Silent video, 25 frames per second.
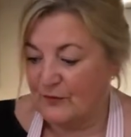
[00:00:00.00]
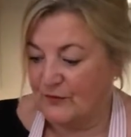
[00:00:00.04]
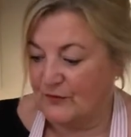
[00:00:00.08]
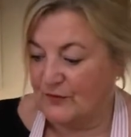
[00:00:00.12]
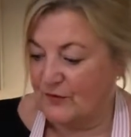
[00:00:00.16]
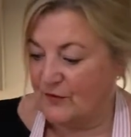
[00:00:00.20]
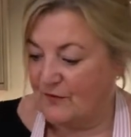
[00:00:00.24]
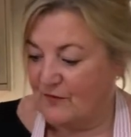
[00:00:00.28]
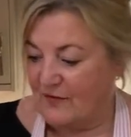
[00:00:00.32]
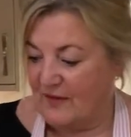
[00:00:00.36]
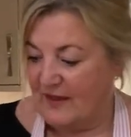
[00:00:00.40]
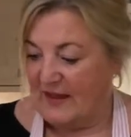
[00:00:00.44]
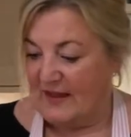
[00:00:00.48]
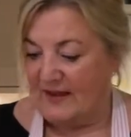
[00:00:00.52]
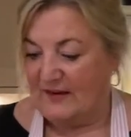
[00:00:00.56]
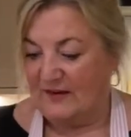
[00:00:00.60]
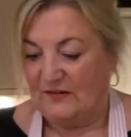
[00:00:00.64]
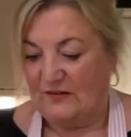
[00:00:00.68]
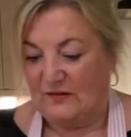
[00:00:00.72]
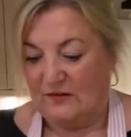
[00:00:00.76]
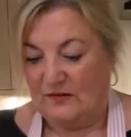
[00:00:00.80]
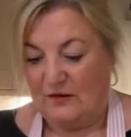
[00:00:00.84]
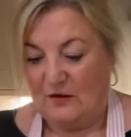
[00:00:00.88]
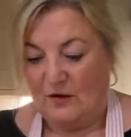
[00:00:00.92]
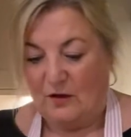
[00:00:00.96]
of this
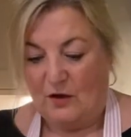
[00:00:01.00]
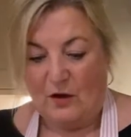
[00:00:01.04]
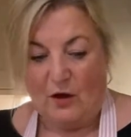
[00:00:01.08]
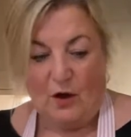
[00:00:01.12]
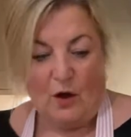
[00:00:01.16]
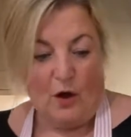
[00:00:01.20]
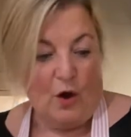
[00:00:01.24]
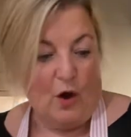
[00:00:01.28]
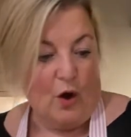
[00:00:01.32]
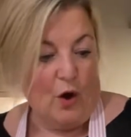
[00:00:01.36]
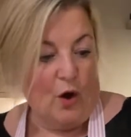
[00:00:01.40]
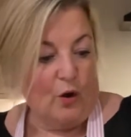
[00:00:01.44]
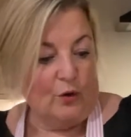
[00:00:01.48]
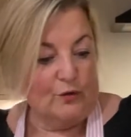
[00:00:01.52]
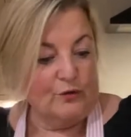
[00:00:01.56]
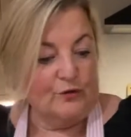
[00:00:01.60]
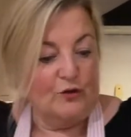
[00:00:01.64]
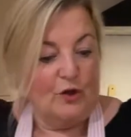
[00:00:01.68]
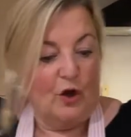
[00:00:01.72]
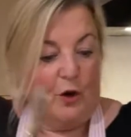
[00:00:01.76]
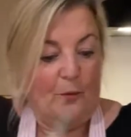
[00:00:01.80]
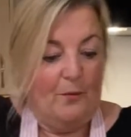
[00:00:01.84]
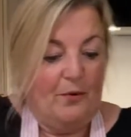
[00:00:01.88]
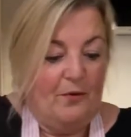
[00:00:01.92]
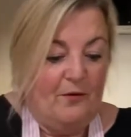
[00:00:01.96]
on
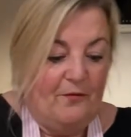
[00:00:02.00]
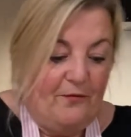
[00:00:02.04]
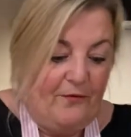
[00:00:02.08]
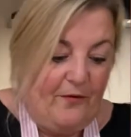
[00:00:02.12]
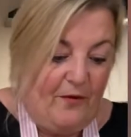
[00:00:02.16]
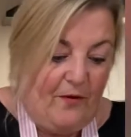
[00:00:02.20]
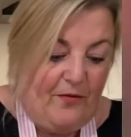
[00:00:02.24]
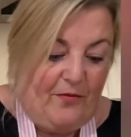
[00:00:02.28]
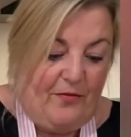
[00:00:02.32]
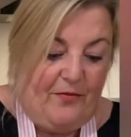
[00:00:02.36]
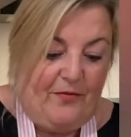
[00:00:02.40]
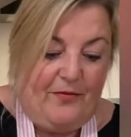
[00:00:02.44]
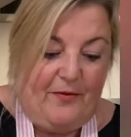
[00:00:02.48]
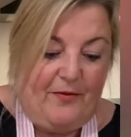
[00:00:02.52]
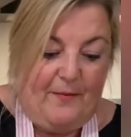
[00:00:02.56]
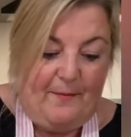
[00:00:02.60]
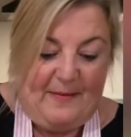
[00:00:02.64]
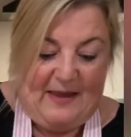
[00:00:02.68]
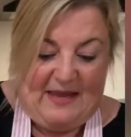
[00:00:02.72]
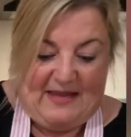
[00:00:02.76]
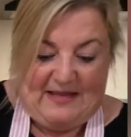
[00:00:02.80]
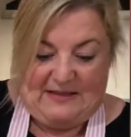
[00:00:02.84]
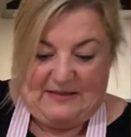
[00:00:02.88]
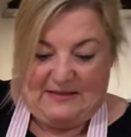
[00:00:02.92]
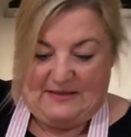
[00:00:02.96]
top of the
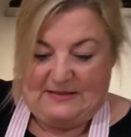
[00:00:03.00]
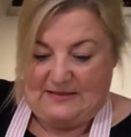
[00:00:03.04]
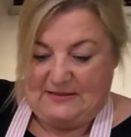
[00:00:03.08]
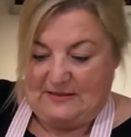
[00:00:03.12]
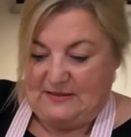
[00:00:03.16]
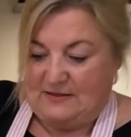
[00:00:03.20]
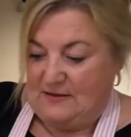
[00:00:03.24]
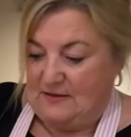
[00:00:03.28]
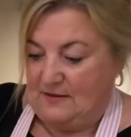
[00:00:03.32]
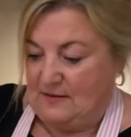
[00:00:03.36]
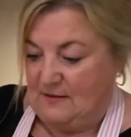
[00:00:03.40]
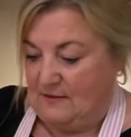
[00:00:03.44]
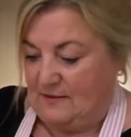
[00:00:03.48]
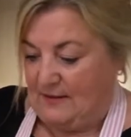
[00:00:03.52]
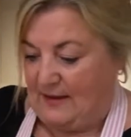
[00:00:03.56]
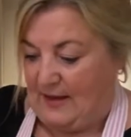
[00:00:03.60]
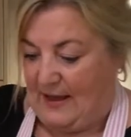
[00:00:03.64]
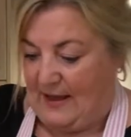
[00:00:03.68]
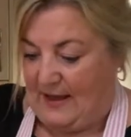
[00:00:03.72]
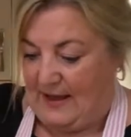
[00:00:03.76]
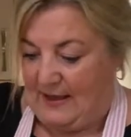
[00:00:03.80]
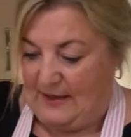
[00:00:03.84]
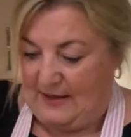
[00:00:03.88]
mince. Okay.